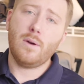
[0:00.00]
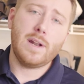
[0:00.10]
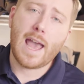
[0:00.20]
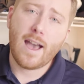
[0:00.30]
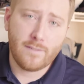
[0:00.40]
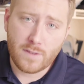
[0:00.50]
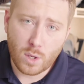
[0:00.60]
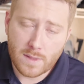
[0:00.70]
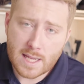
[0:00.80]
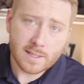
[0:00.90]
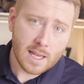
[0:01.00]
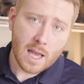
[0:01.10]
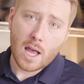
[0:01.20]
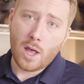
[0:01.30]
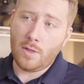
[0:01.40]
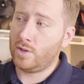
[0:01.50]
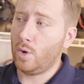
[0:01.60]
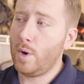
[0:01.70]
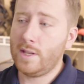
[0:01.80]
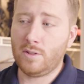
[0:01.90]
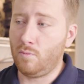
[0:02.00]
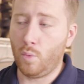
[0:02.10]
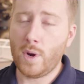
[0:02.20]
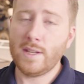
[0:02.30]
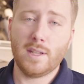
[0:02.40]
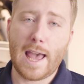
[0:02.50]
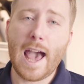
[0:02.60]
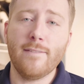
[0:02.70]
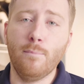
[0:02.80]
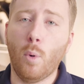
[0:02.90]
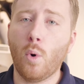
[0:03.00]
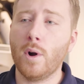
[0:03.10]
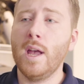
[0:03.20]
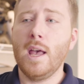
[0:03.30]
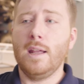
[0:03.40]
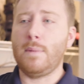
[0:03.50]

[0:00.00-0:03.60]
already have a few of these, there's always reason to have more.